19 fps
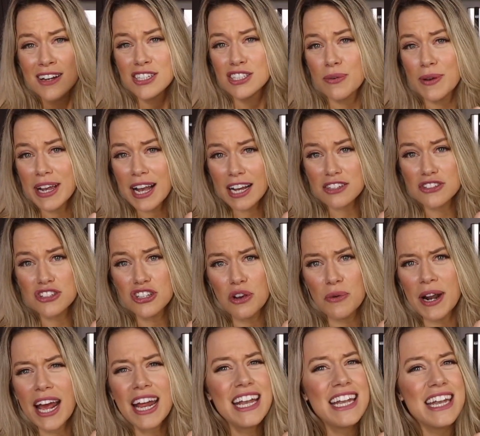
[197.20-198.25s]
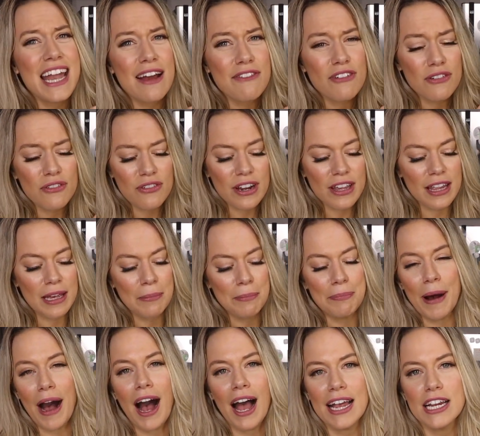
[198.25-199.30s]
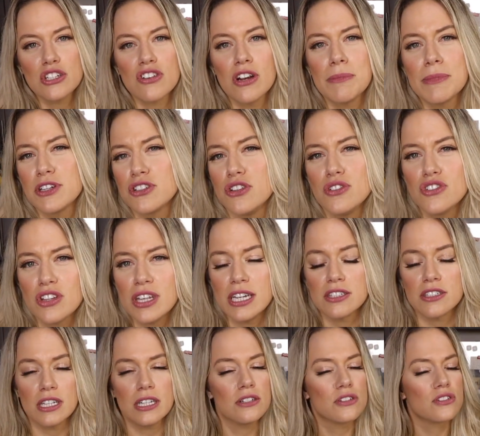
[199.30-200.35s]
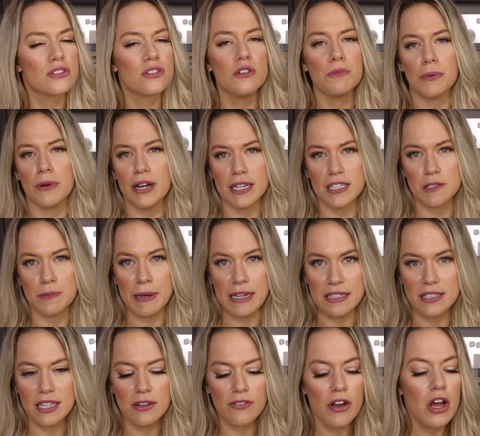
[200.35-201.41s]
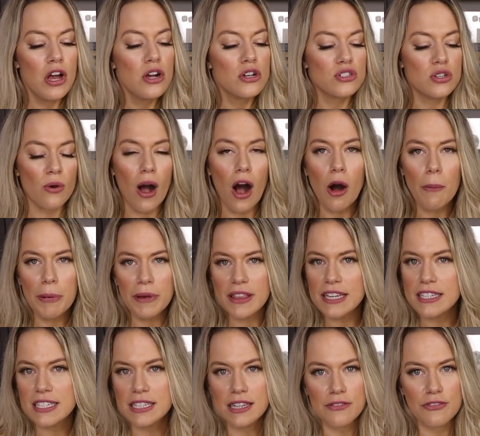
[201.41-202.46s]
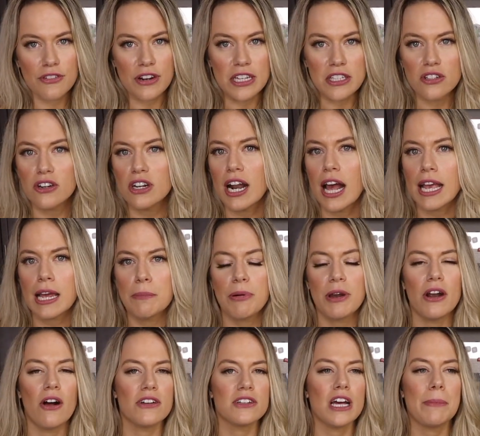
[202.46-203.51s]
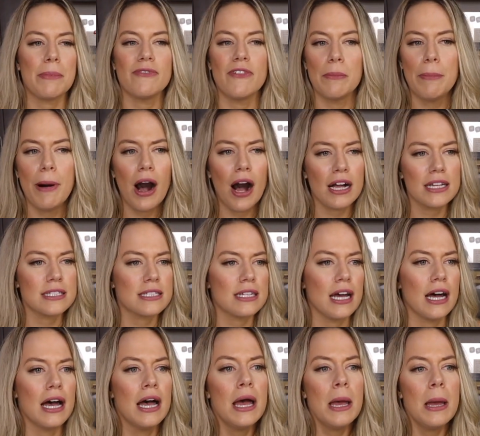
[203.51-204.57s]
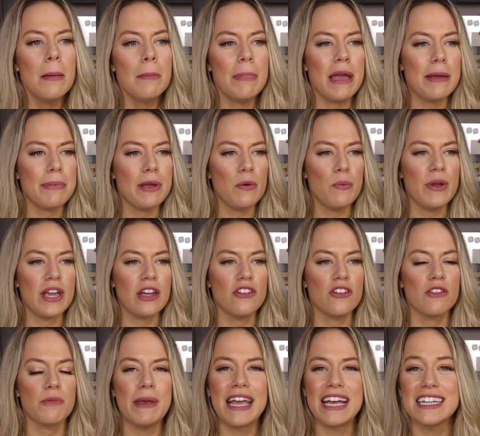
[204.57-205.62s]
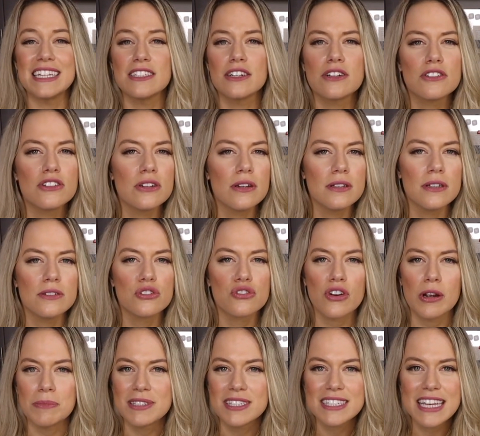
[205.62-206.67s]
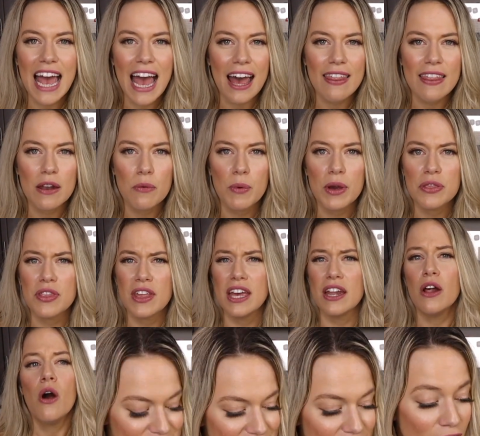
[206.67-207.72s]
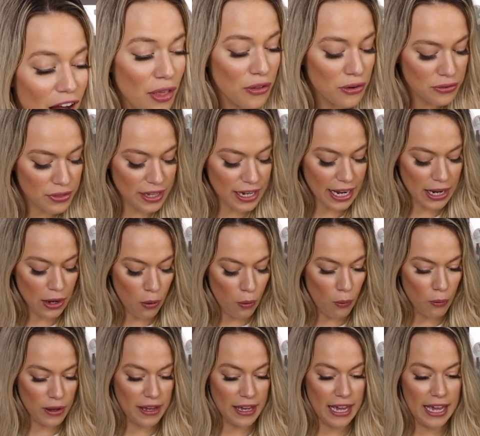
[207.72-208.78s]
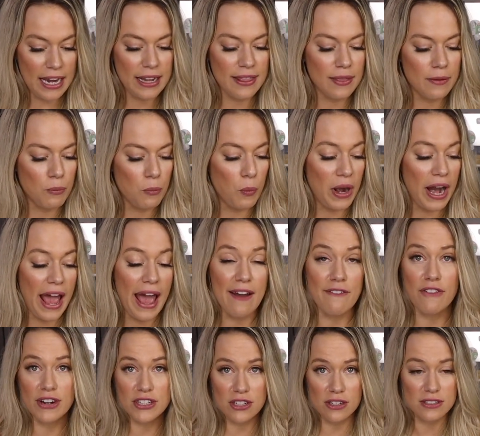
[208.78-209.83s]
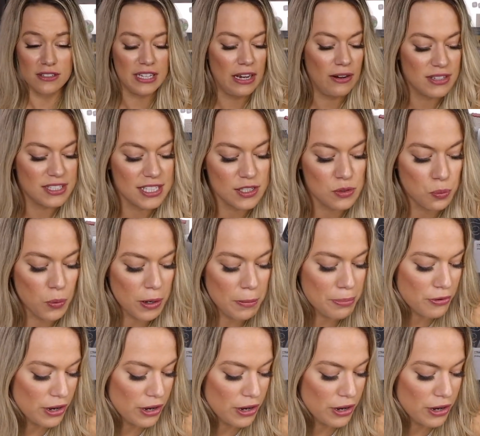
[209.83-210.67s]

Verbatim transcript: So I got two, and I never really buy shrimp because usually it's super expensive. So I'll put these in the freezer and I can put it on top of a pasta. Maybe we can just make a shrimp salad with it. The other thing I get whenever it's on sale, it's this one